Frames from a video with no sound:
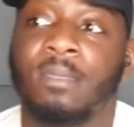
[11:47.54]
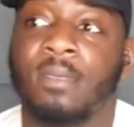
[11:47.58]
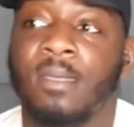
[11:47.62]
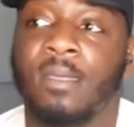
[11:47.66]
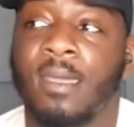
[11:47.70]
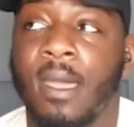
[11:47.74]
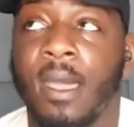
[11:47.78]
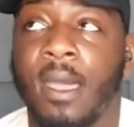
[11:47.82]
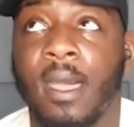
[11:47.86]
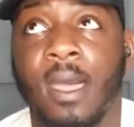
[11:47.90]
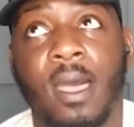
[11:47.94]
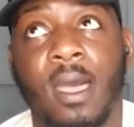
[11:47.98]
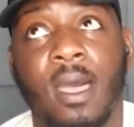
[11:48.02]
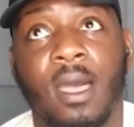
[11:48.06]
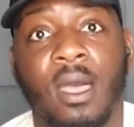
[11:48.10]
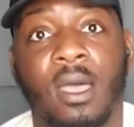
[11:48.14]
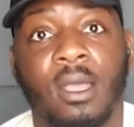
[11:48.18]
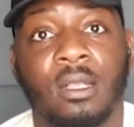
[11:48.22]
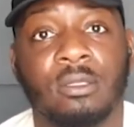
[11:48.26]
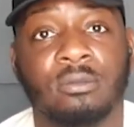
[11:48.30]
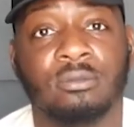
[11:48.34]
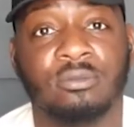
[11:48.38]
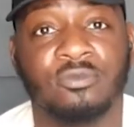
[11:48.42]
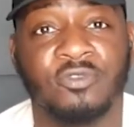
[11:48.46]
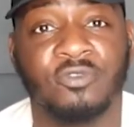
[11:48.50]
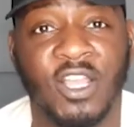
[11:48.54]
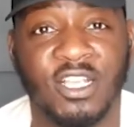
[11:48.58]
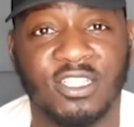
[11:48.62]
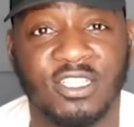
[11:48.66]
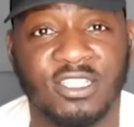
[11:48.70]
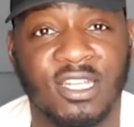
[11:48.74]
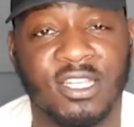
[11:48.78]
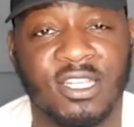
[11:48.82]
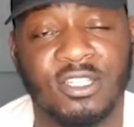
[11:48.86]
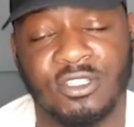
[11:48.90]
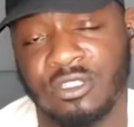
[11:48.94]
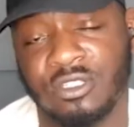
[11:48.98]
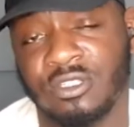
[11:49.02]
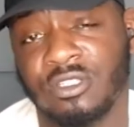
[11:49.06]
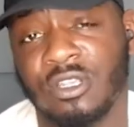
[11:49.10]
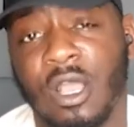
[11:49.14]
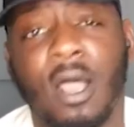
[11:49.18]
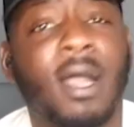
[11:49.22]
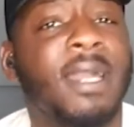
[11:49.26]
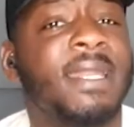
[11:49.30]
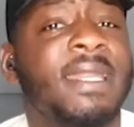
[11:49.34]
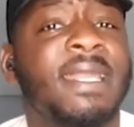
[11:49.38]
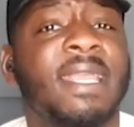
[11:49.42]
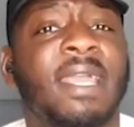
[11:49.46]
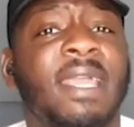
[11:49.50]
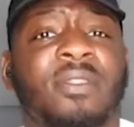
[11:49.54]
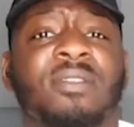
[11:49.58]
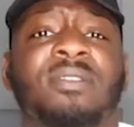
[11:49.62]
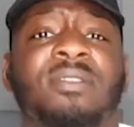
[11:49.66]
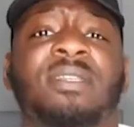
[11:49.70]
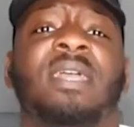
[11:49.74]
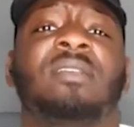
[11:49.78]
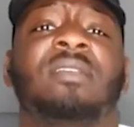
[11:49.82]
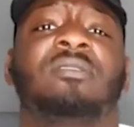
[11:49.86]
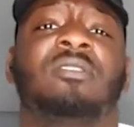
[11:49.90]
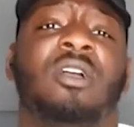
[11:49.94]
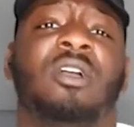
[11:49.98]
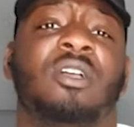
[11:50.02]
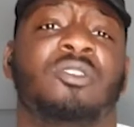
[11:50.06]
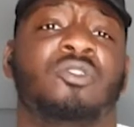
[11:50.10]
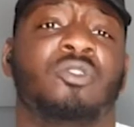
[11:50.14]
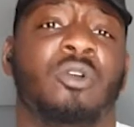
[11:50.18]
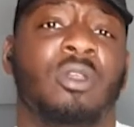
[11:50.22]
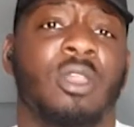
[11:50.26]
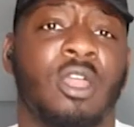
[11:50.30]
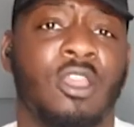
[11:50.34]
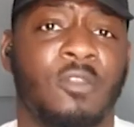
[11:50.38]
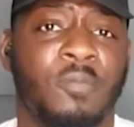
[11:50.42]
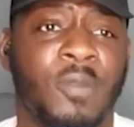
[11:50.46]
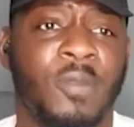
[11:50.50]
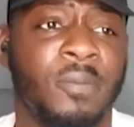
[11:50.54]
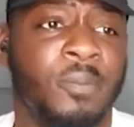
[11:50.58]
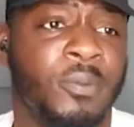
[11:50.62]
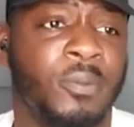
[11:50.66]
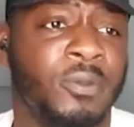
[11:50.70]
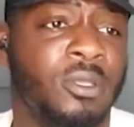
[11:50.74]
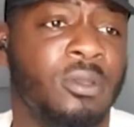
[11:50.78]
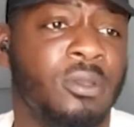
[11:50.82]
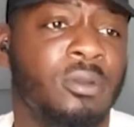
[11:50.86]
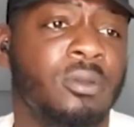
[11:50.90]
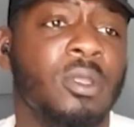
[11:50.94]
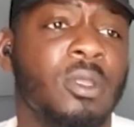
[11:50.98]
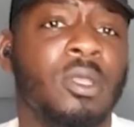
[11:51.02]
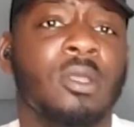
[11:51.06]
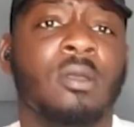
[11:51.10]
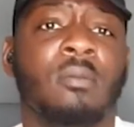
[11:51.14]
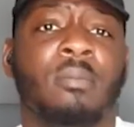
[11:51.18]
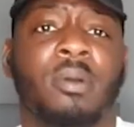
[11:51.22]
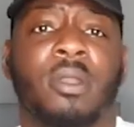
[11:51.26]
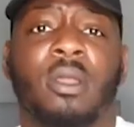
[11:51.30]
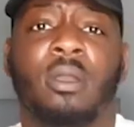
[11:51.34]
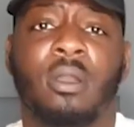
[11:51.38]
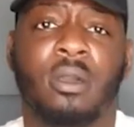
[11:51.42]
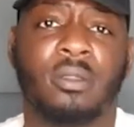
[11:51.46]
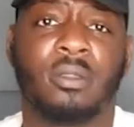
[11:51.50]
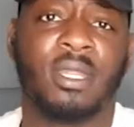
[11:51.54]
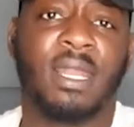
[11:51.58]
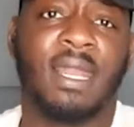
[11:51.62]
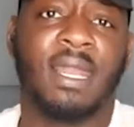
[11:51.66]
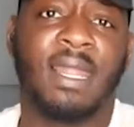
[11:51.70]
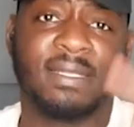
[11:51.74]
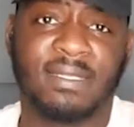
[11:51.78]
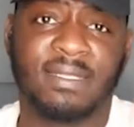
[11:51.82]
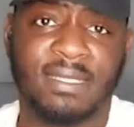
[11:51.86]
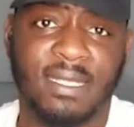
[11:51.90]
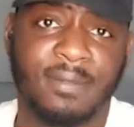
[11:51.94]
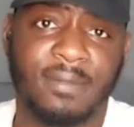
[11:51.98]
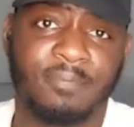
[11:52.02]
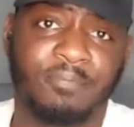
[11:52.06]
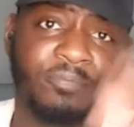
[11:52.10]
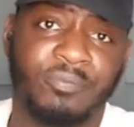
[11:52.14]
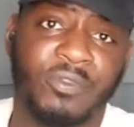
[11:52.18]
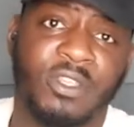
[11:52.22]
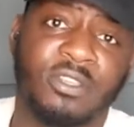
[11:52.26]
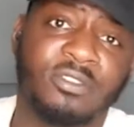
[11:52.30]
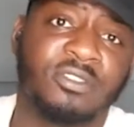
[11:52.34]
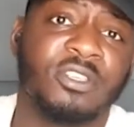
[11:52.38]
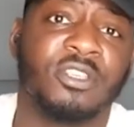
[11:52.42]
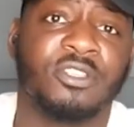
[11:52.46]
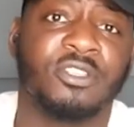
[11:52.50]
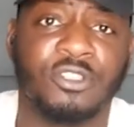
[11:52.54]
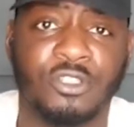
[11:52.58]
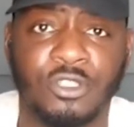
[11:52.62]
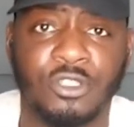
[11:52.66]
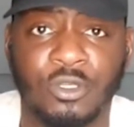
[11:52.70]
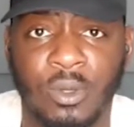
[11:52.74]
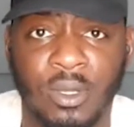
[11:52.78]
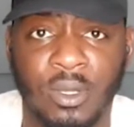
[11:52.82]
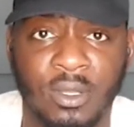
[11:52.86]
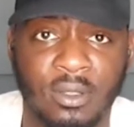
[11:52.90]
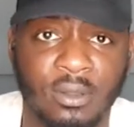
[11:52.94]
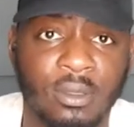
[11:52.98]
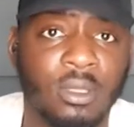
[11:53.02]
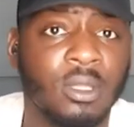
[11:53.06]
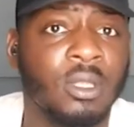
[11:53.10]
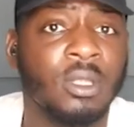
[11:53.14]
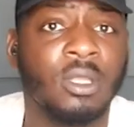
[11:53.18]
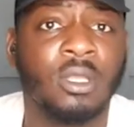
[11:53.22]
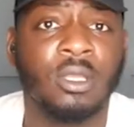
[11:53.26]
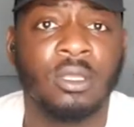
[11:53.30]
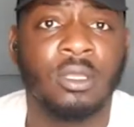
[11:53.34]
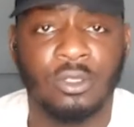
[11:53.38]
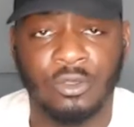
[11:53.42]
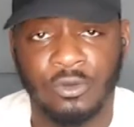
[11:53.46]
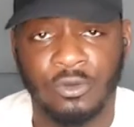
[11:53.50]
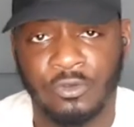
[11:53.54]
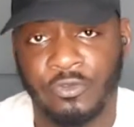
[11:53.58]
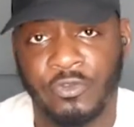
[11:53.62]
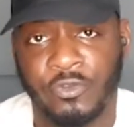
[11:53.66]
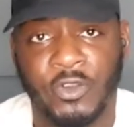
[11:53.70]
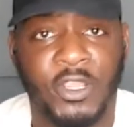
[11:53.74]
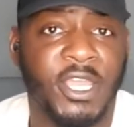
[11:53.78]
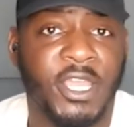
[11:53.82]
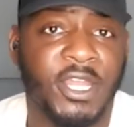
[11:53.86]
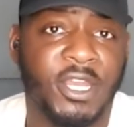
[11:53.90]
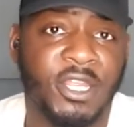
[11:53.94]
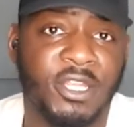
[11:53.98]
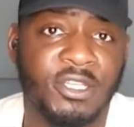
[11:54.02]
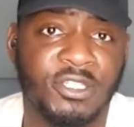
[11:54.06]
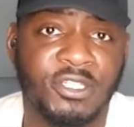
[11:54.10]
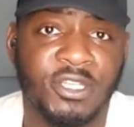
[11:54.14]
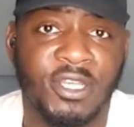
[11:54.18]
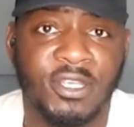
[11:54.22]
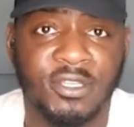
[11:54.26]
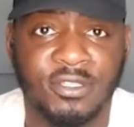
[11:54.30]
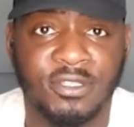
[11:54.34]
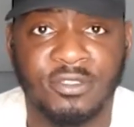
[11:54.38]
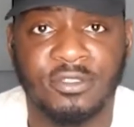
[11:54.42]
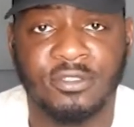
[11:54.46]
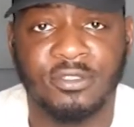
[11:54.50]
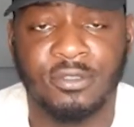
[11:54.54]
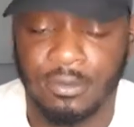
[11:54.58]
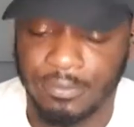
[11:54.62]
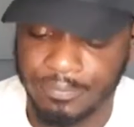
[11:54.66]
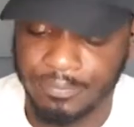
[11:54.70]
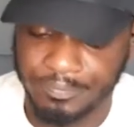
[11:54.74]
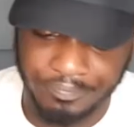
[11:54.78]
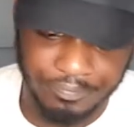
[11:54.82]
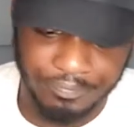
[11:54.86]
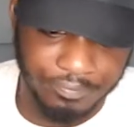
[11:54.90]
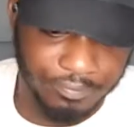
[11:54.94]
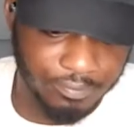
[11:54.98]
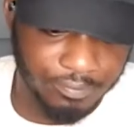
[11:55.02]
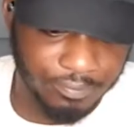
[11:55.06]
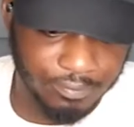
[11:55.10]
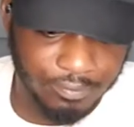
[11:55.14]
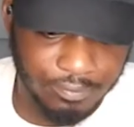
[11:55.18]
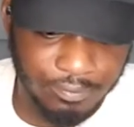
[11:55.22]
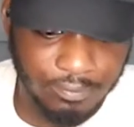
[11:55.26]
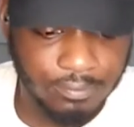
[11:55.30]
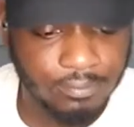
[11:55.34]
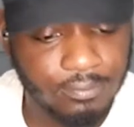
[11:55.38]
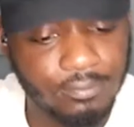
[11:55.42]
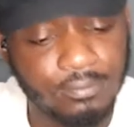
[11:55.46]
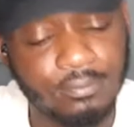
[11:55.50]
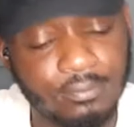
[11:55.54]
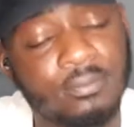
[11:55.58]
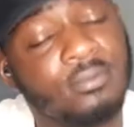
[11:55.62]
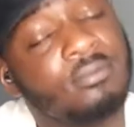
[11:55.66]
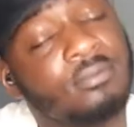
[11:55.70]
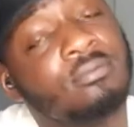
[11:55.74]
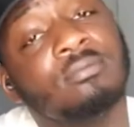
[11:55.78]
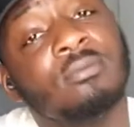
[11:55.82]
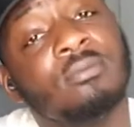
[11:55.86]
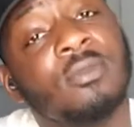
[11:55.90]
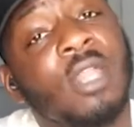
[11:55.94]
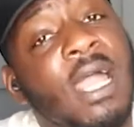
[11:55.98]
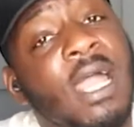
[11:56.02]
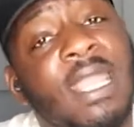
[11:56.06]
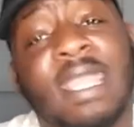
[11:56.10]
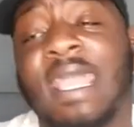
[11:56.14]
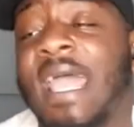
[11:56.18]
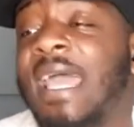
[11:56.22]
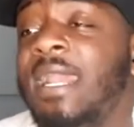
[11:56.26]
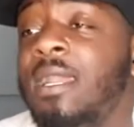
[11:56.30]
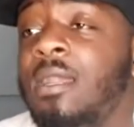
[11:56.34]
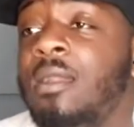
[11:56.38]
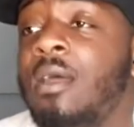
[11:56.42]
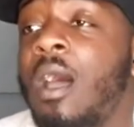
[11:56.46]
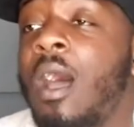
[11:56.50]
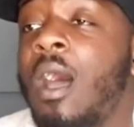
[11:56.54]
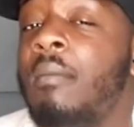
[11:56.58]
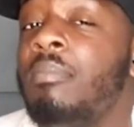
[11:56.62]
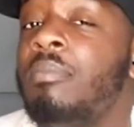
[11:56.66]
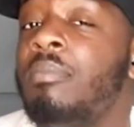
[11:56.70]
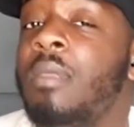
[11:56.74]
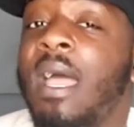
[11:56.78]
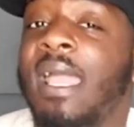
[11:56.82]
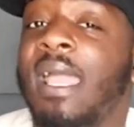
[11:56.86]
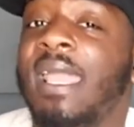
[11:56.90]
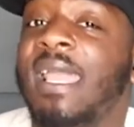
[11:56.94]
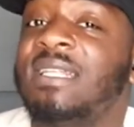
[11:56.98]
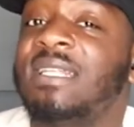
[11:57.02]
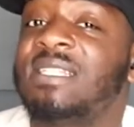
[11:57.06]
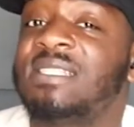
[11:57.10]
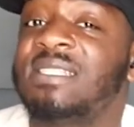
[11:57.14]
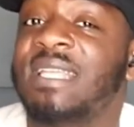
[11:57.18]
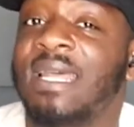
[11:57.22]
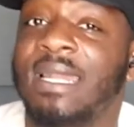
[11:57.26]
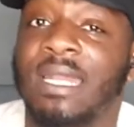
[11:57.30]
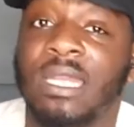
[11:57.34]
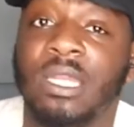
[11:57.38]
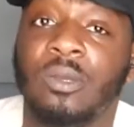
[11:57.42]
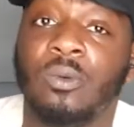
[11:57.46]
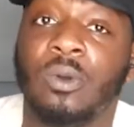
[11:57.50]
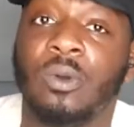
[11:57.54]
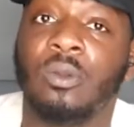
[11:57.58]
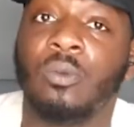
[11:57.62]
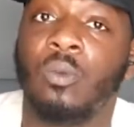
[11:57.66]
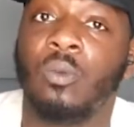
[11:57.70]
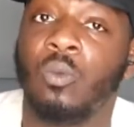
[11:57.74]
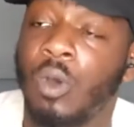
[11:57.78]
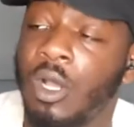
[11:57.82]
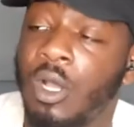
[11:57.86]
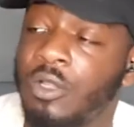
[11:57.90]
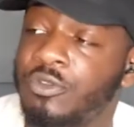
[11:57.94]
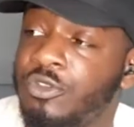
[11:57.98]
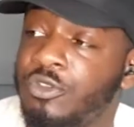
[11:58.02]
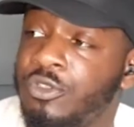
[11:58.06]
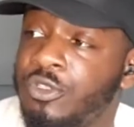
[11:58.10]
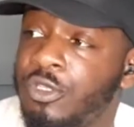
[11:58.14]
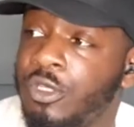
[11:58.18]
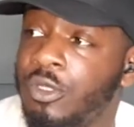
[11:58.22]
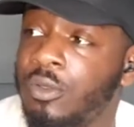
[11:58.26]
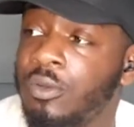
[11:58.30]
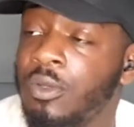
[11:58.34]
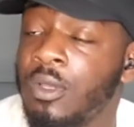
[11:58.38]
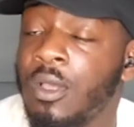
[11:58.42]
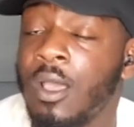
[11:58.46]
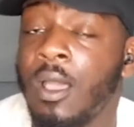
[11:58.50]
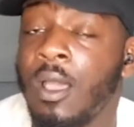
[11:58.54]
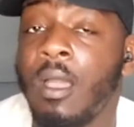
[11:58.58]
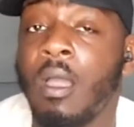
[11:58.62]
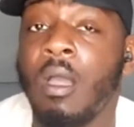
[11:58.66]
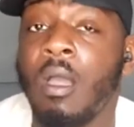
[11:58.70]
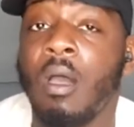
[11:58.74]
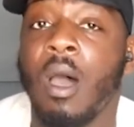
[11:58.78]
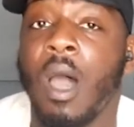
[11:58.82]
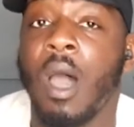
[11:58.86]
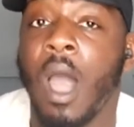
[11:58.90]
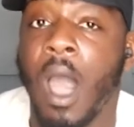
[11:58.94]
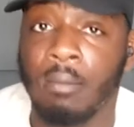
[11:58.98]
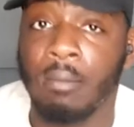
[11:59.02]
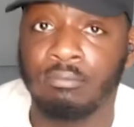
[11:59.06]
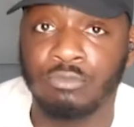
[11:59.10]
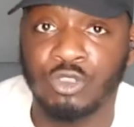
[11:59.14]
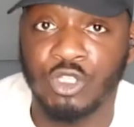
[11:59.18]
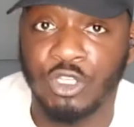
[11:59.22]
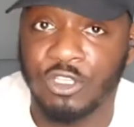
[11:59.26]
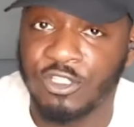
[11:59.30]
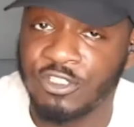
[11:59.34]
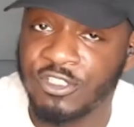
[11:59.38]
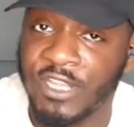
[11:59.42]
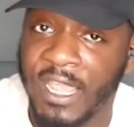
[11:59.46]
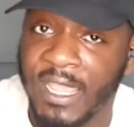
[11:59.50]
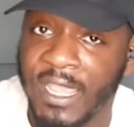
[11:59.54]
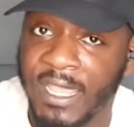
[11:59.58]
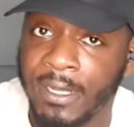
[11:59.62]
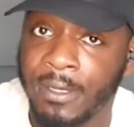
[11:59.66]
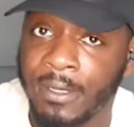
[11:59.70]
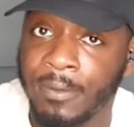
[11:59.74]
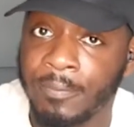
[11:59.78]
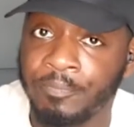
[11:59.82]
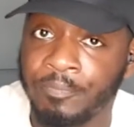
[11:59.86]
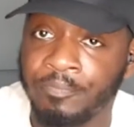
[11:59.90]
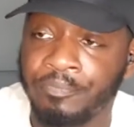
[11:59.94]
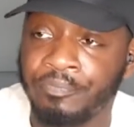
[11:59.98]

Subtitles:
vaccinations. I didn't get the text like I saw a lot of people do, but I got the letter that says you're free NHS. Again, I'm not here to tell anyone what to do. I'm just saying,